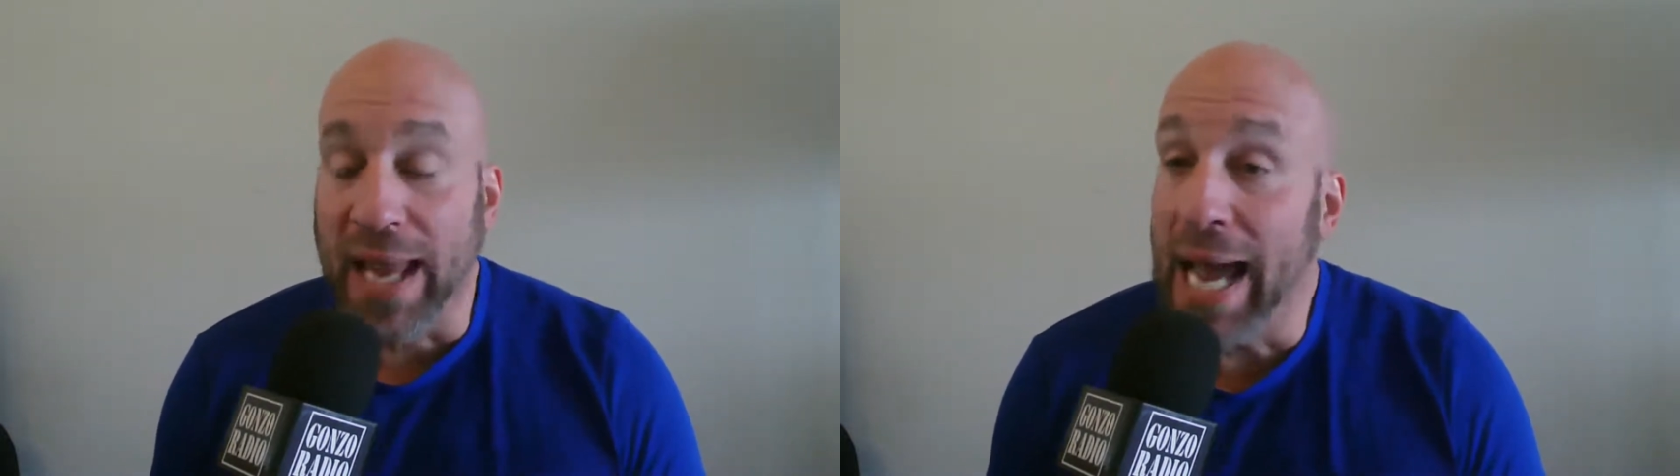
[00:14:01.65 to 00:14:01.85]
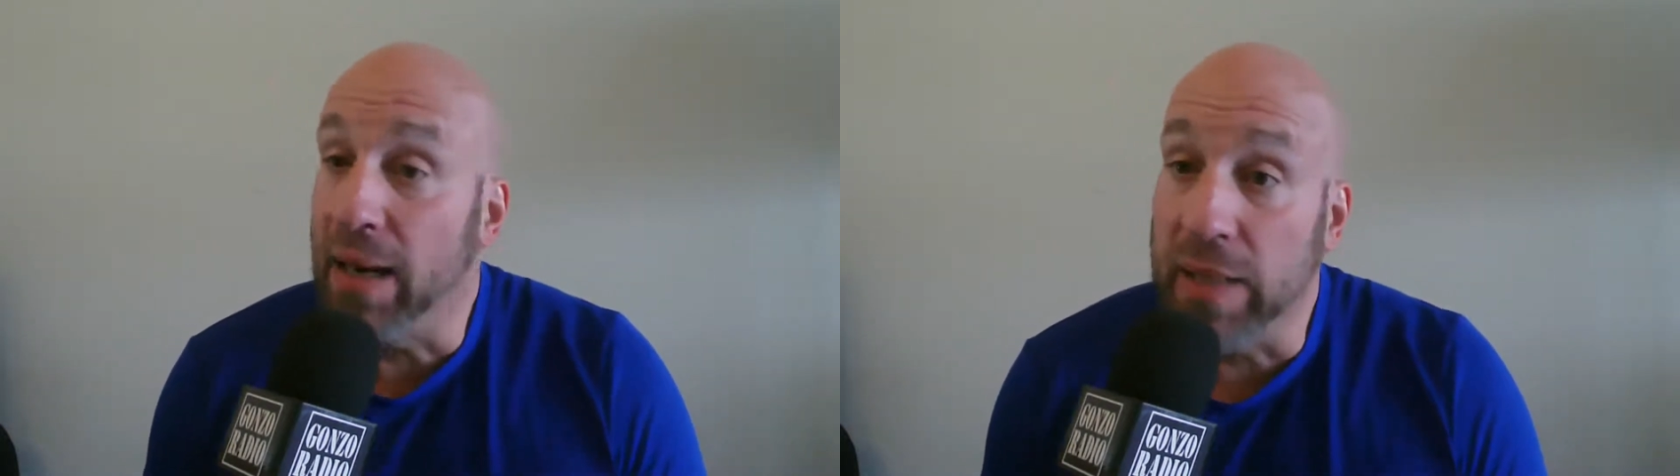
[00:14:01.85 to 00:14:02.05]

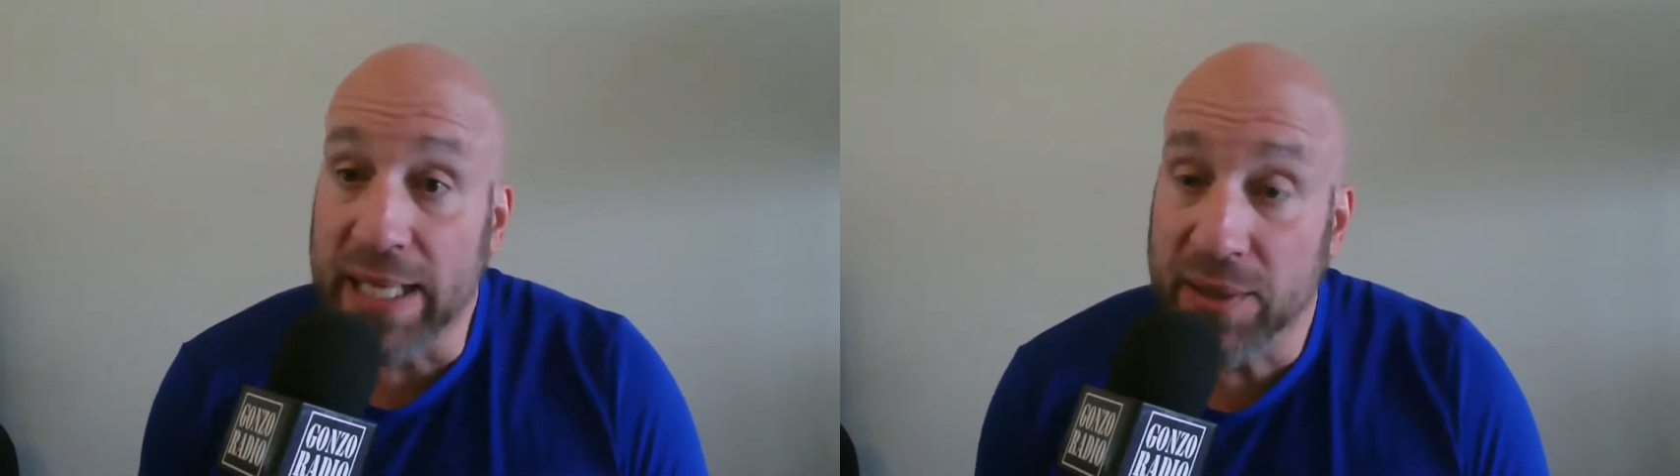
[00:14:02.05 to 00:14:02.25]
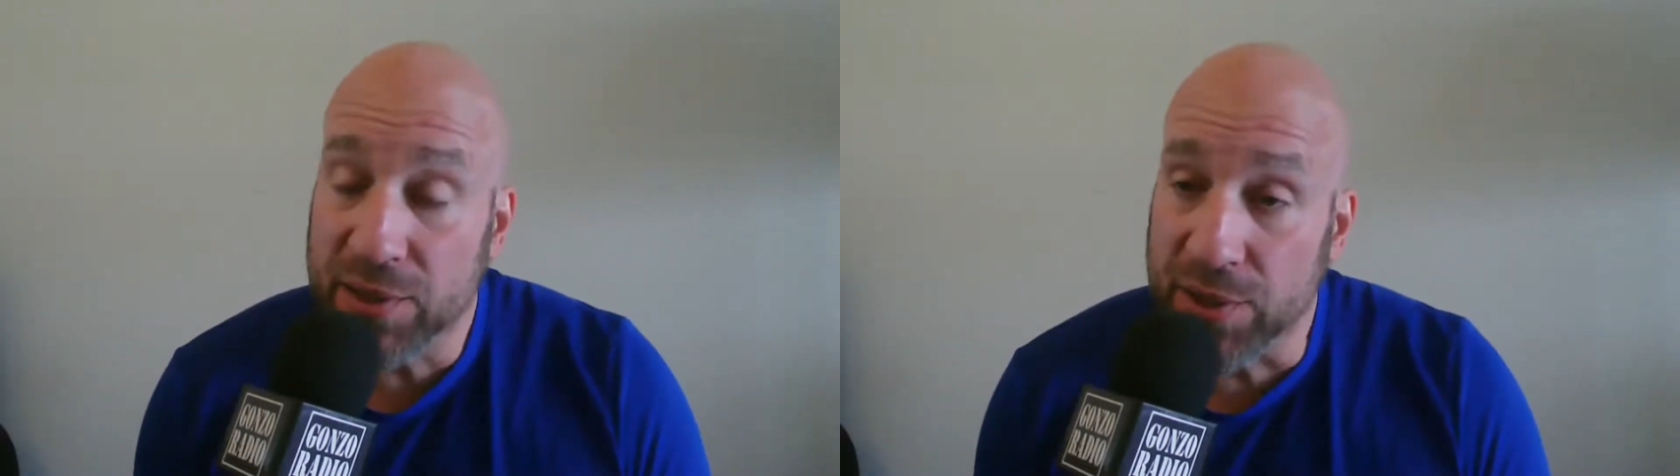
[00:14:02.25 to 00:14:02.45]
had a
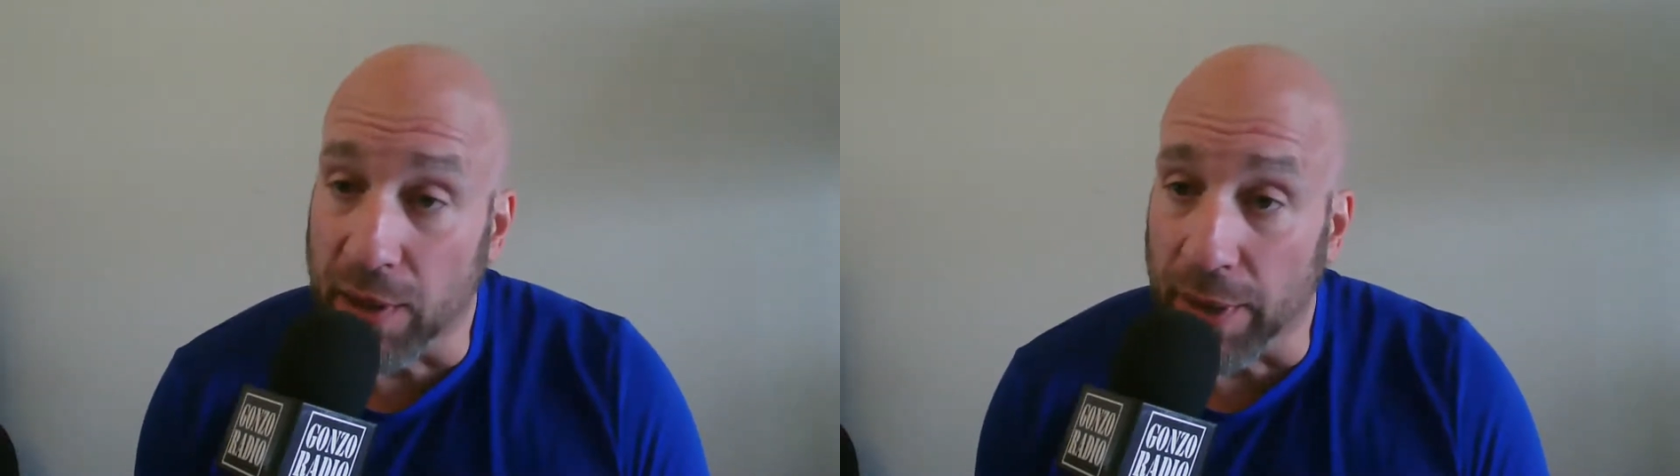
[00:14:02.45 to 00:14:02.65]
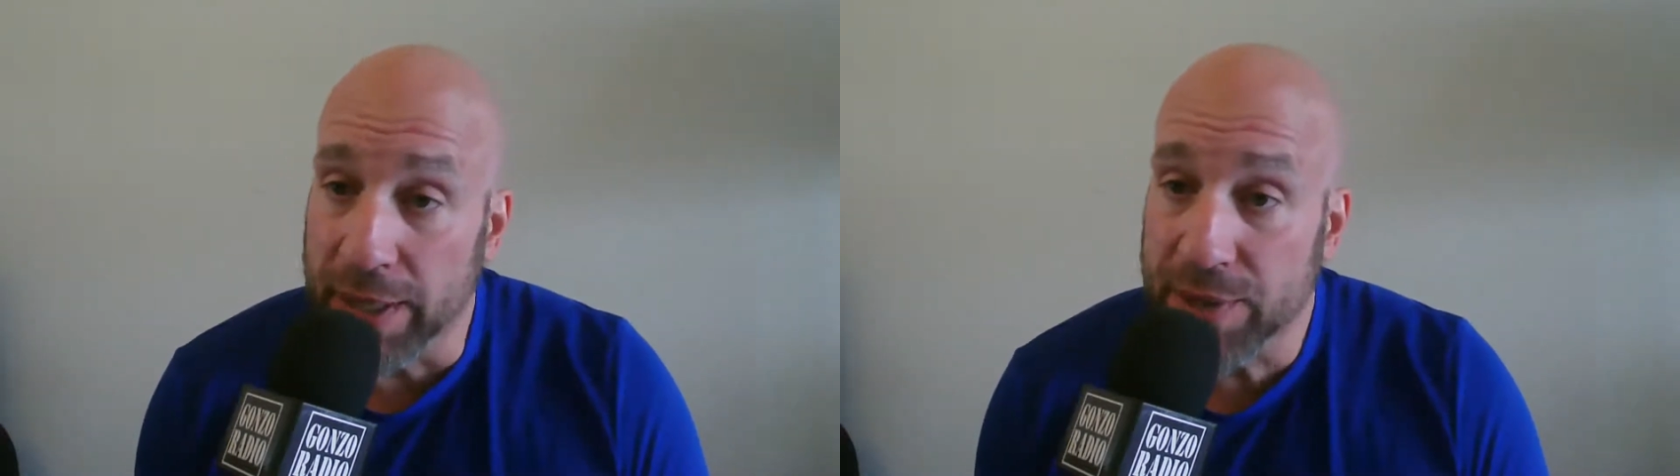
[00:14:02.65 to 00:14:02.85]
lead in the
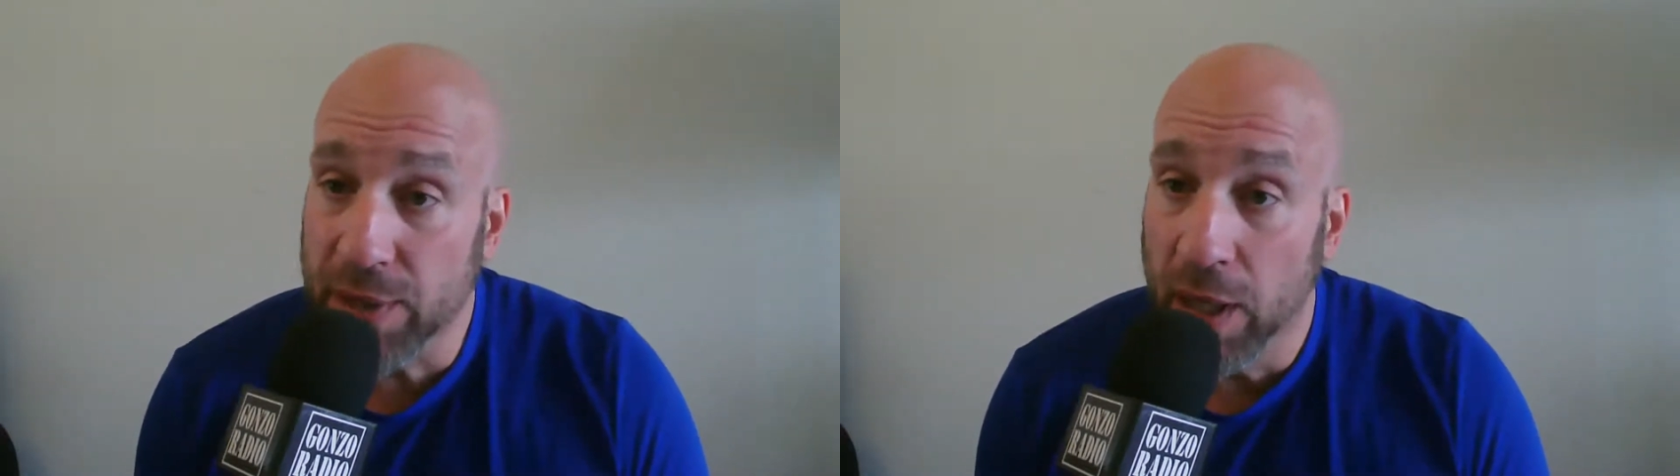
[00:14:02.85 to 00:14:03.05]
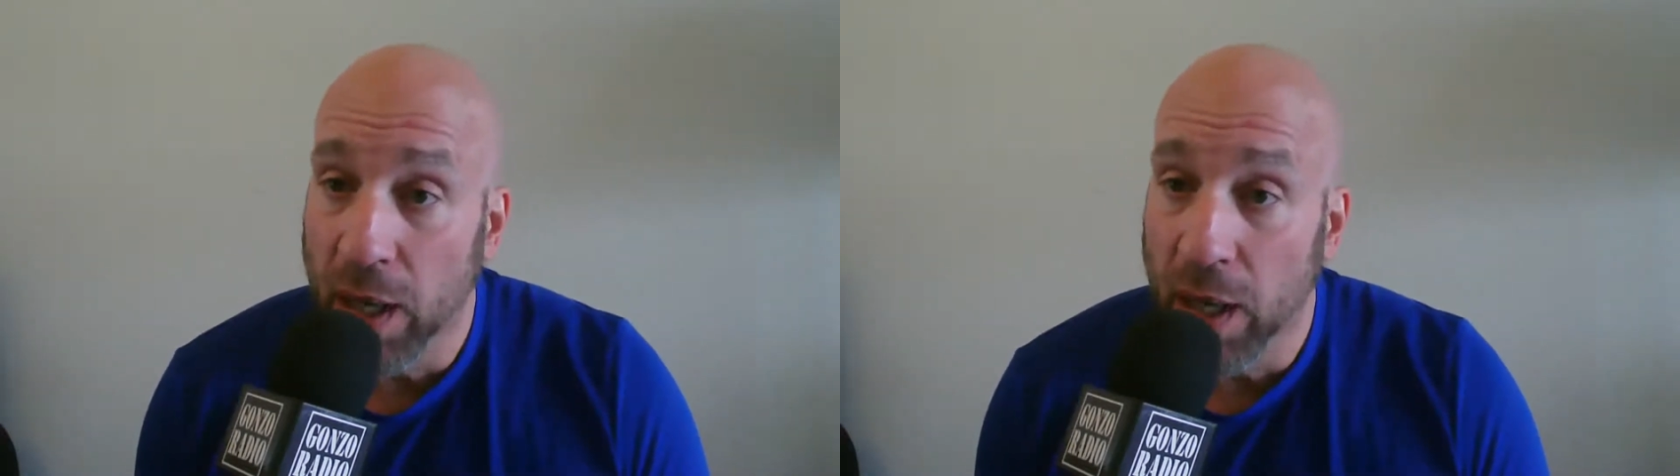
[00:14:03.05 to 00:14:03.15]
series.